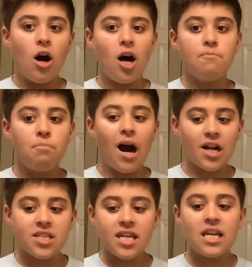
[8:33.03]

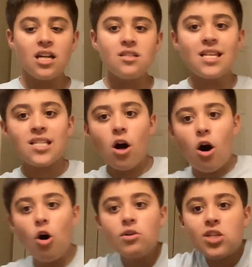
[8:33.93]
unboxing this
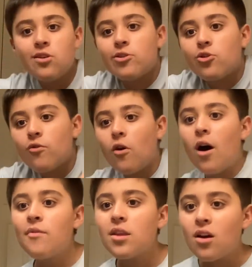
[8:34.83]
O2
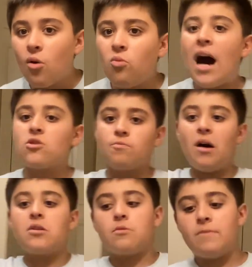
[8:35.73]
Cool Water
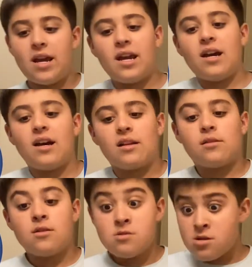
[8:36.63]
Bottle
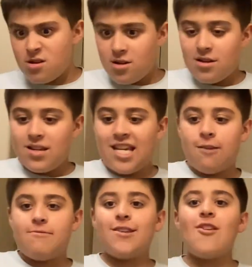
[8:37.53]
Band.
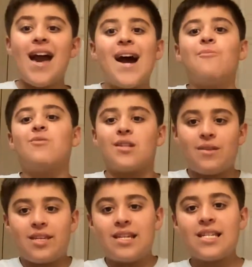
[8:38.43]
If you have one
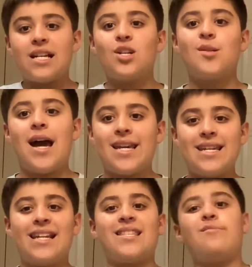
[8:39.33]
of these,
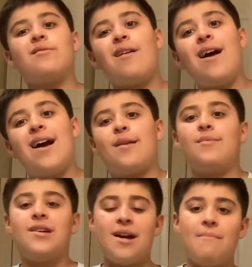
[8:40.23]
like and subscribe.
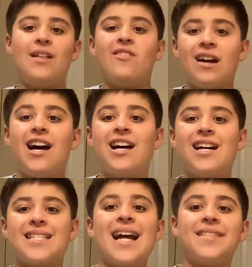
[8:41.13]
By the way,
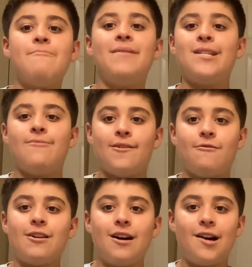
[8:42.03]
y'all, that's it for this video,
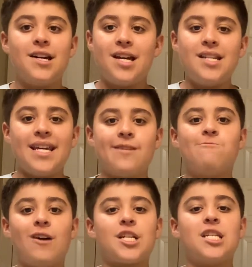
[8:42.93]
y'all. Thanks
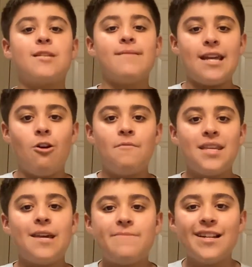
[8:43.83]
for watching this video.
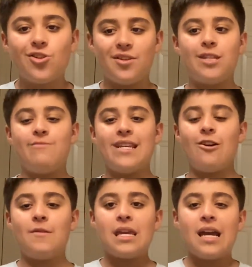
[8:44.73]
If you enjoyed this
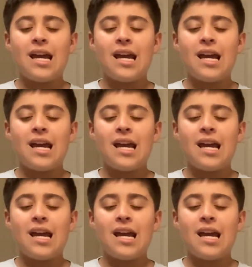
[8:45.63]
video,